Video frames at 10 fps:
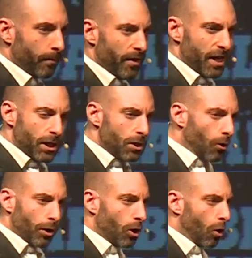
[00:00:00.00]
This is
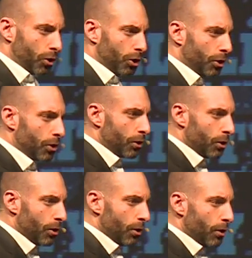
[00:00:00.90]
not a cost.
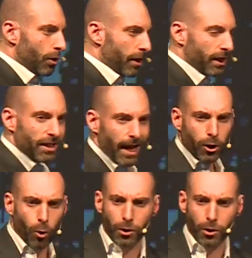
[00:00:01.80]
This is like going